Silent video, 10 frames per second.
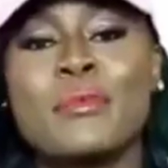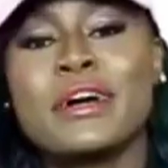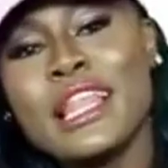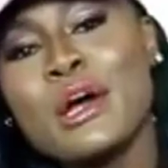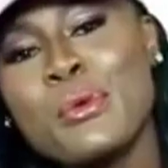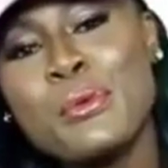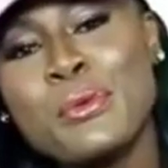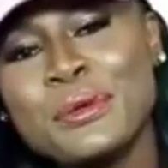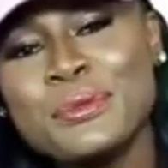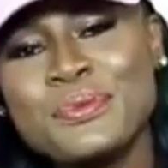well hello
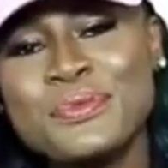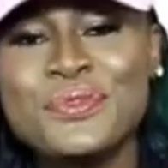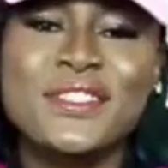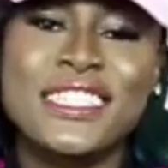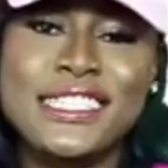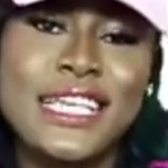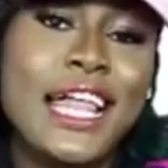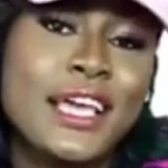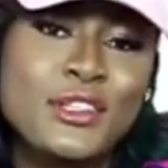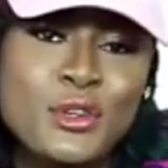people it's
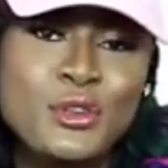alex